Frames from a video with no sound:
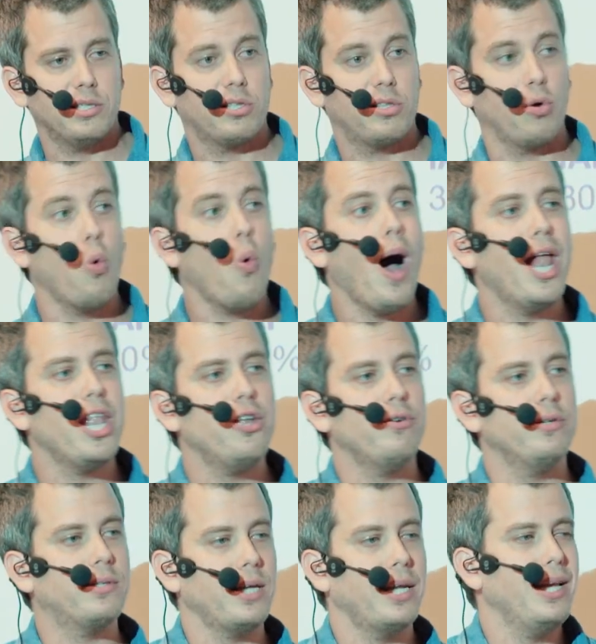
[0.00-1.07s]
through
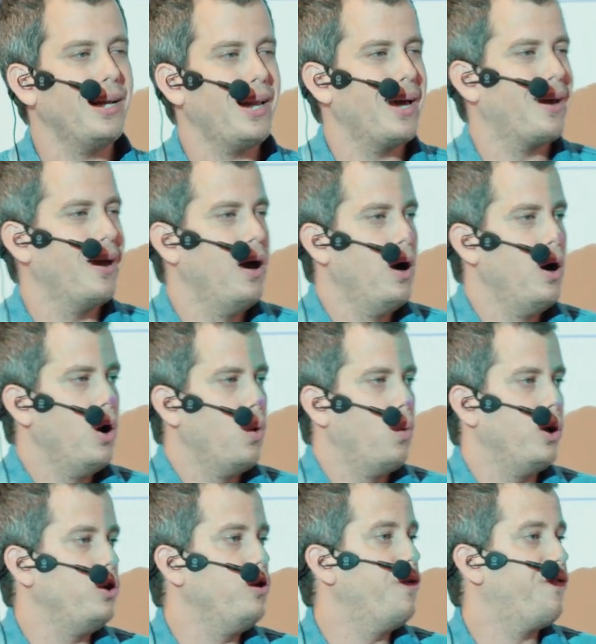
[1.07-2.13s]
understanding, like
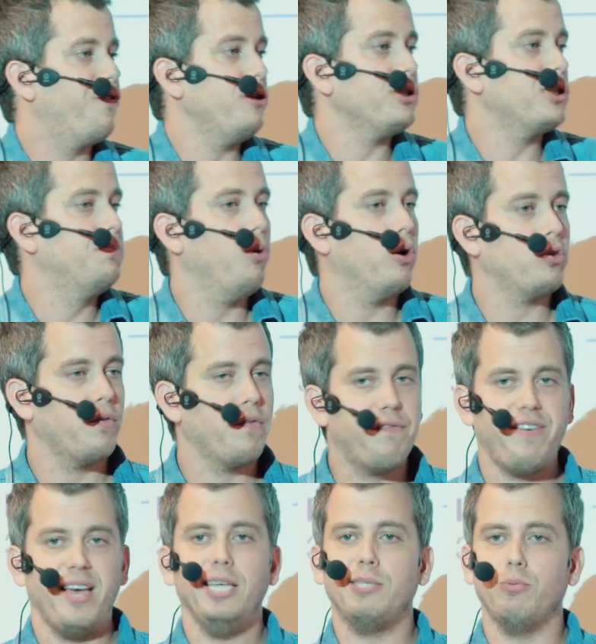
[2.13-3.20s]
when you first bought on
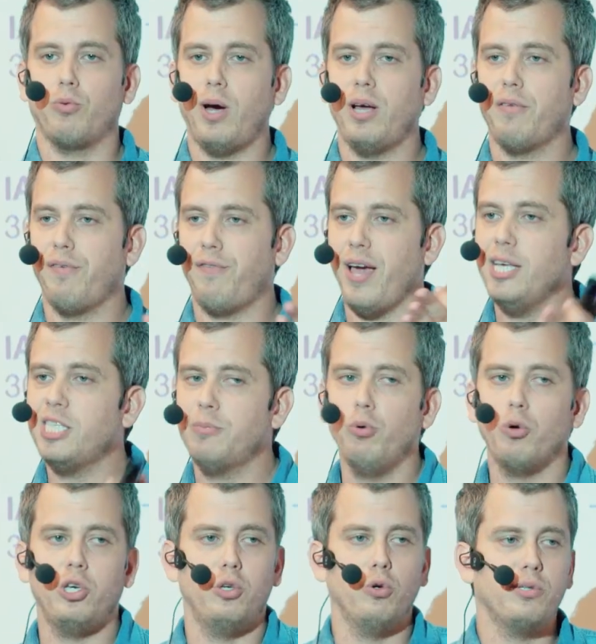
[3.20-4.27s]
Facebook, right?
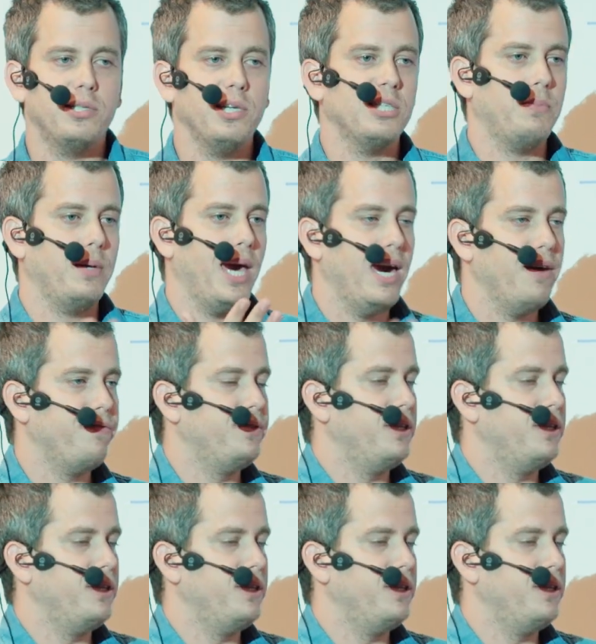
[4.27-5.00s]
Facebook users behave